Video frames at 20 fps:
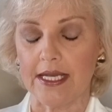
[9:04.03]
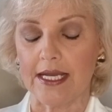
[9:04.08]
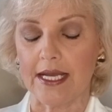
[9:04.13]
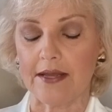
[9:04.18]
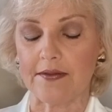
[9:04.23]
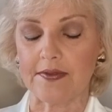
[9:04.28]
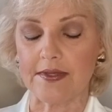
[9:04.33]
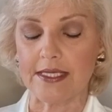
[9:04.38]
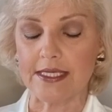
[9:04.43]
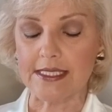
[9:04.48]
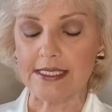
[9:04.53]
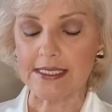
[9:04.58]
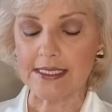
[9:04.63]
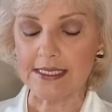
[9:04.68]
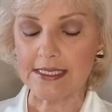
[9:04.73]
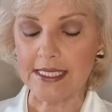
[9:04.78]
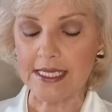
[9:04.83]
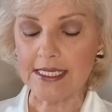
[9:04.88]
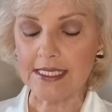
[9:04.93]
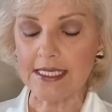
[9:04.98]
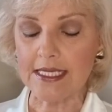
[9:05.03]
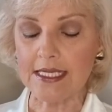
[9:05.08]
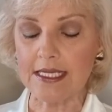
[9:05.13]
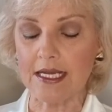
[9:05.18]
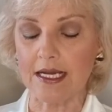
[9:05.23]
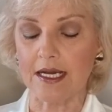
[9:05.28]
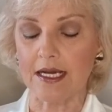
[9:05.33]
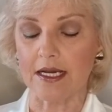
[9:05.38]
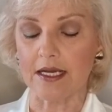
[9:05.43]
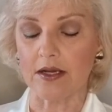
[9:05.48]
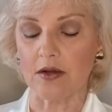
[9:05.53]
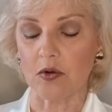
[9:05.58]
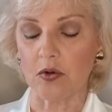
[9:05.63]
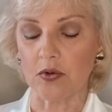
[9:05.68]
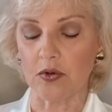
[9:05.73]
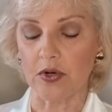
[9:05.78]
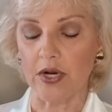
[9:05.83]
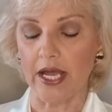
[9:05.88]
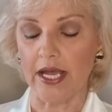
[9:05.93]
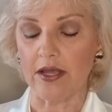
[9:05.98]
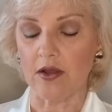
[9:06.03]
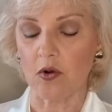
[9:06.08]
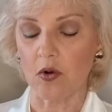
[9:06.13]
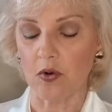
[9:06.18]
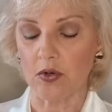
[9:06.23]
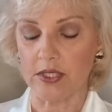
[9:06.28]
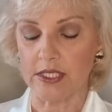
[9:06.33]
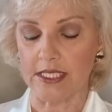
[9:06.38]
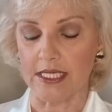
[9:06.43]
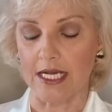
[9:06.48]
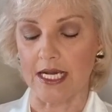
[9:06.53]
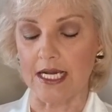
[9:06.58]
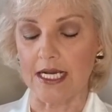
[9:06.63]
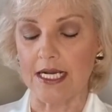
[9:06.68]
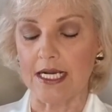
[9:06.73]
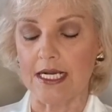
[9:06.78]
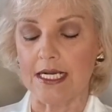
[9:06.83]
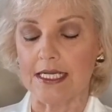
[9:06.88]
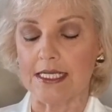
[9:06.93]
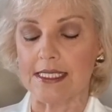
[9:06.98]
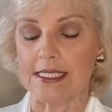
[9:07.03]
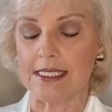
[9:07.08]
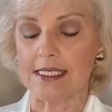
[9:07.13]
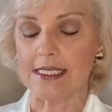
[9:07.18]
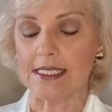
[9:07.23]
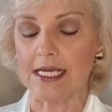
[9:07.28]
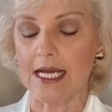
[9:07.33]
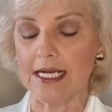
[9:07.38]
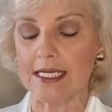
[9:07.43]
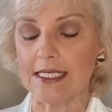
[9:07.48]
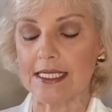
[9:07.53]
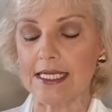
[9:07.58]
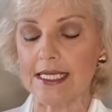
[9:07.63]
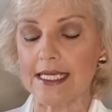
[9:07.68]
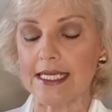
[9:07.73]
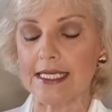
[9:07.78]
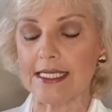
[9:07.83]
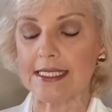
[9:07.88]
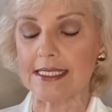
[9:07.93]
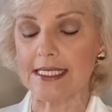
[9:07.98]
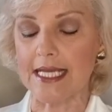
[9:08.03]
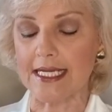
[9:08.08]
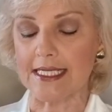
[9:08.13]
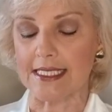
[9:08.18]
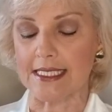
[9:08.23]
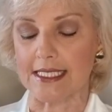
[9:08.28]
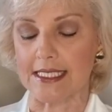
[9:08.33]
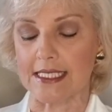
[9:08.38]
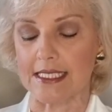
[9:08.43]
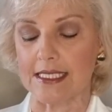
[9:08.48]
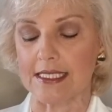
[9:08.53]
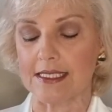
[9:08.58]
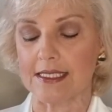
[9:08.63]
and the ascending aorta is slightly ectatic,